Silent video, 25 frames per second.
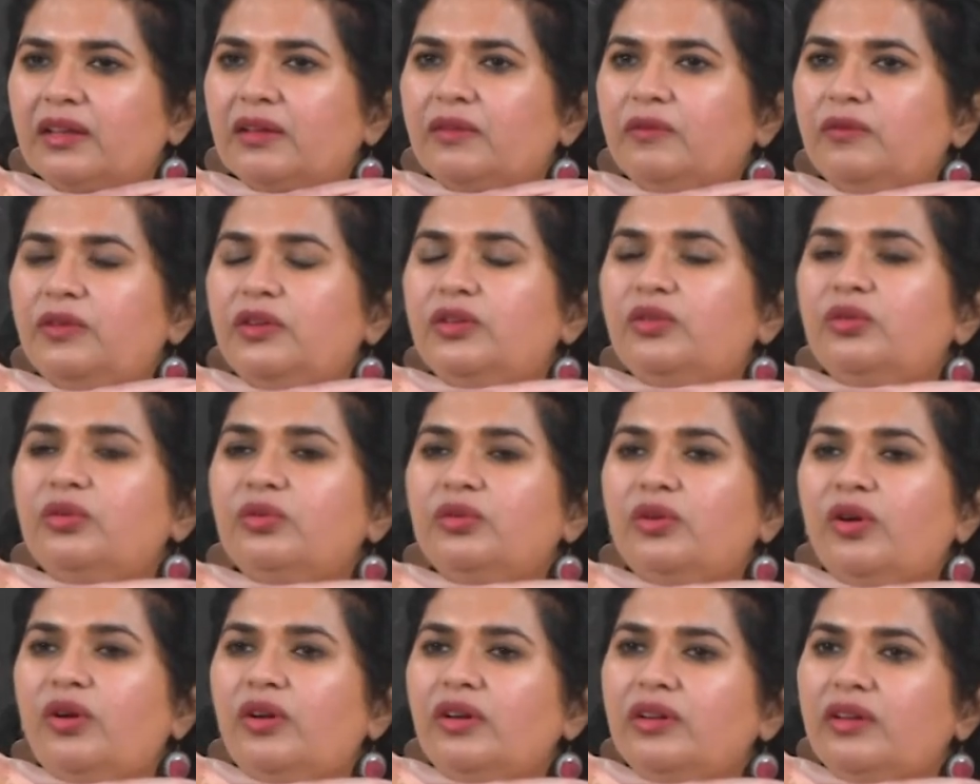We do
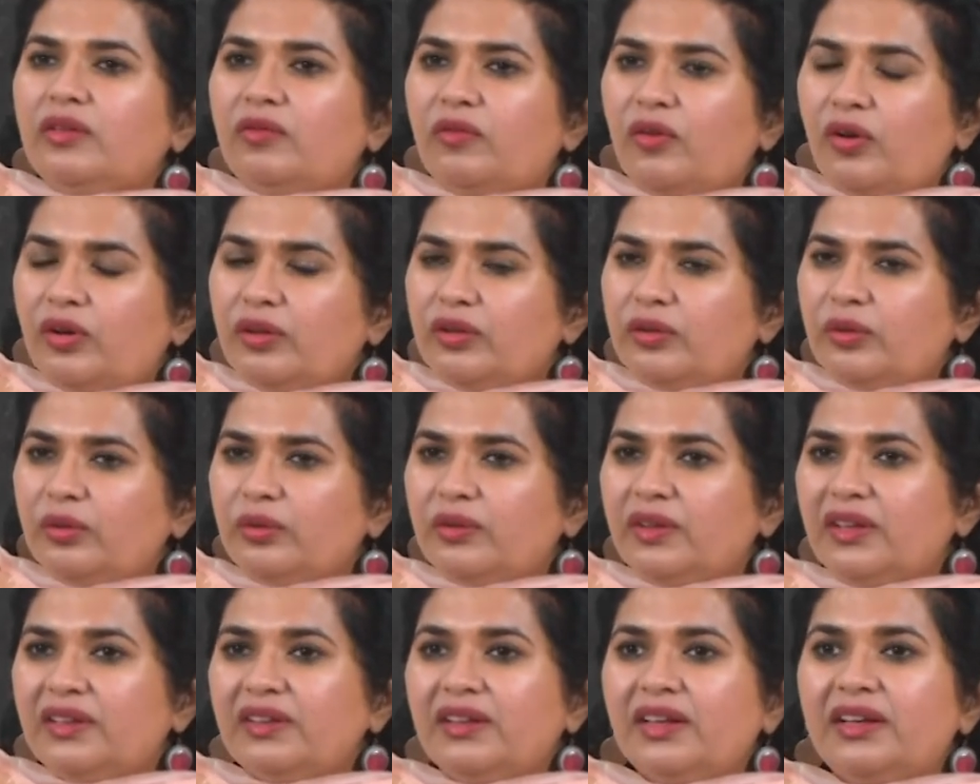not want to
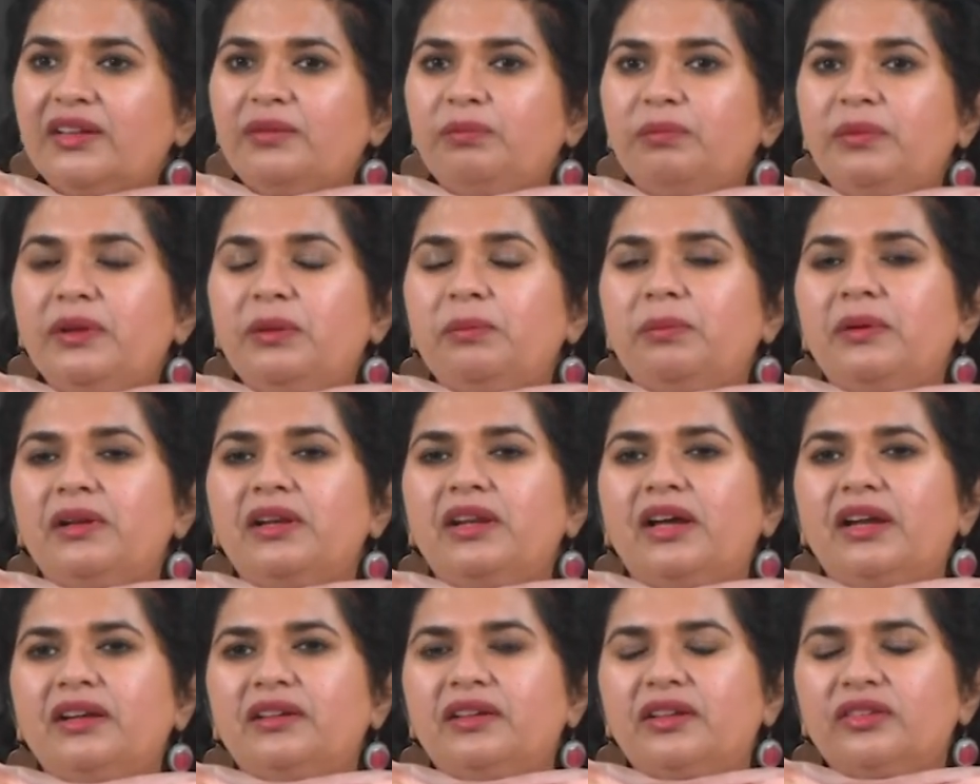say that
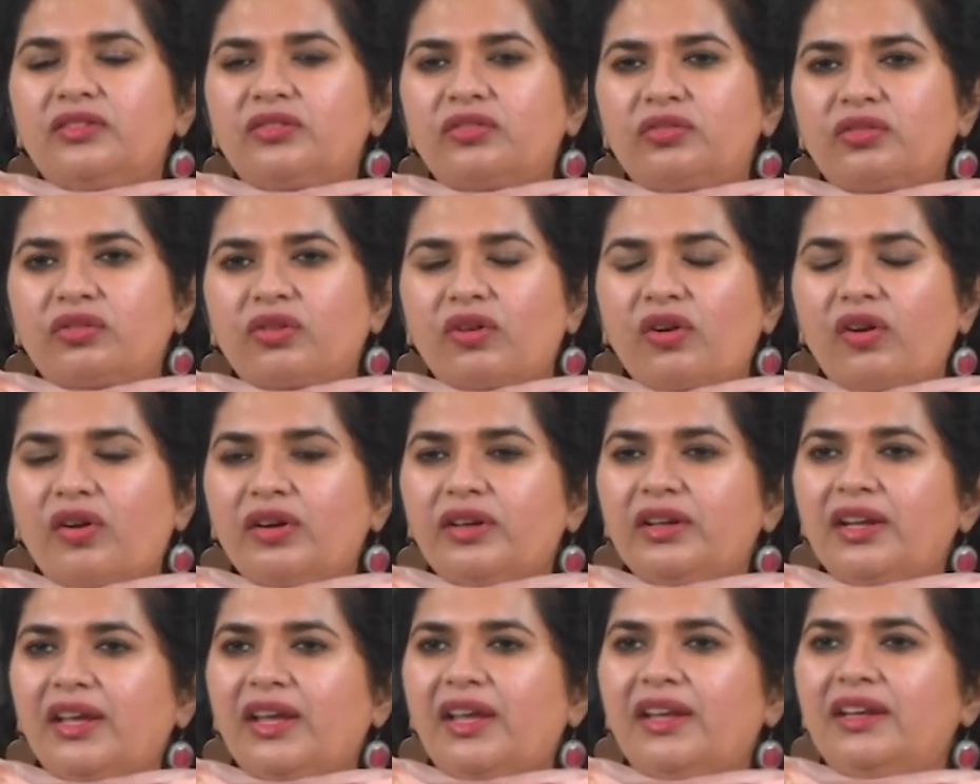people are distraught,
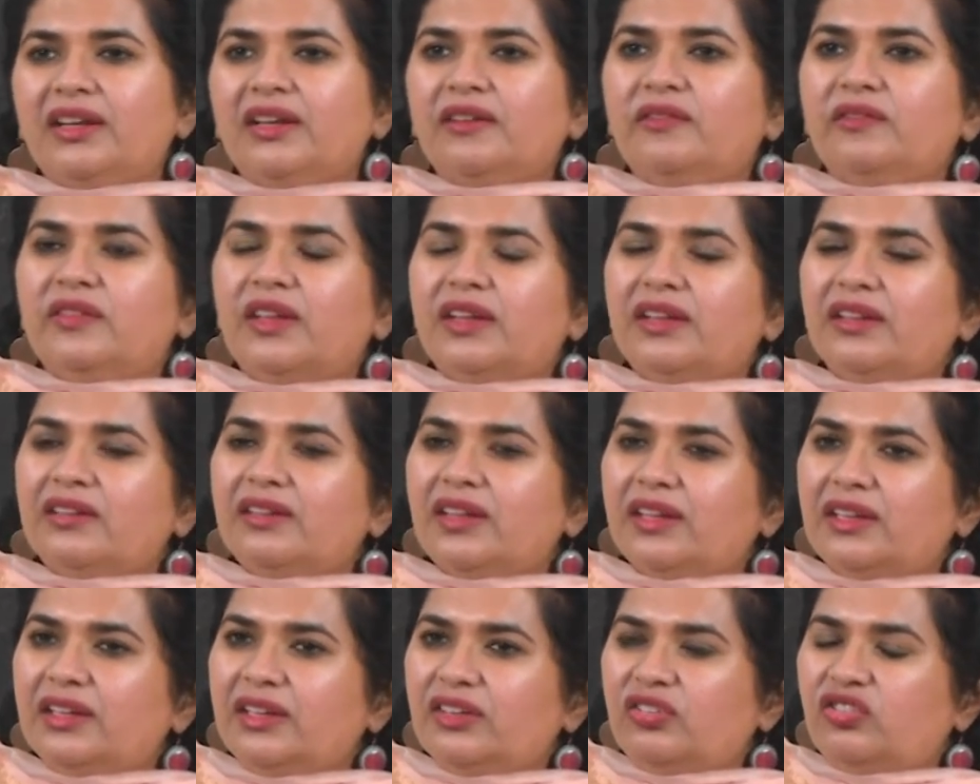and if there is
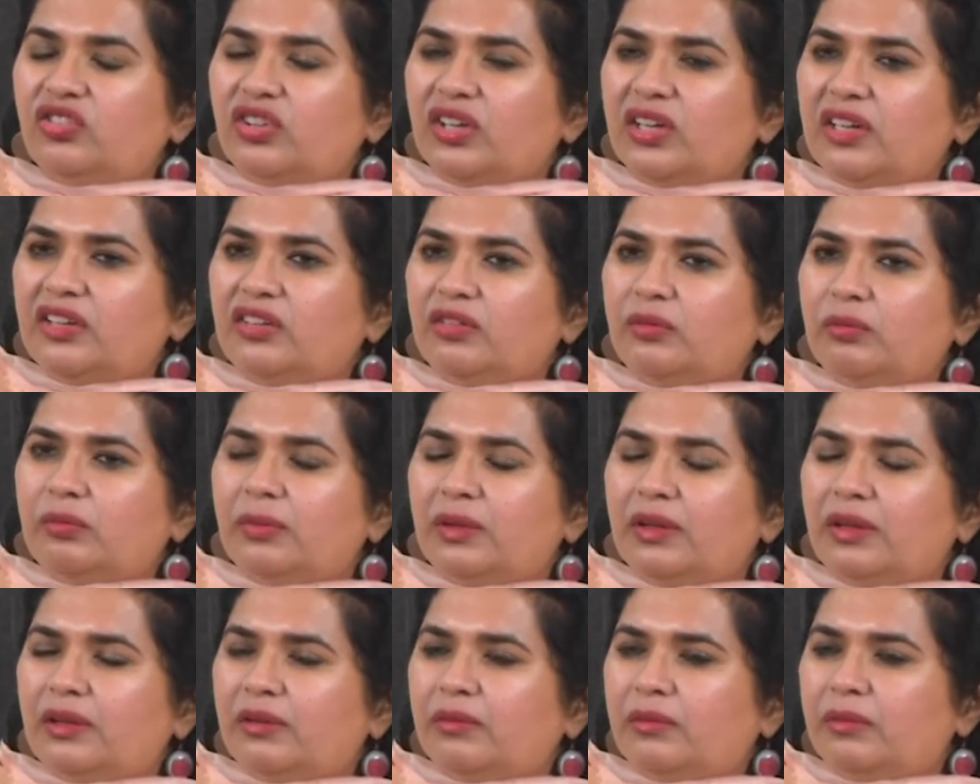any change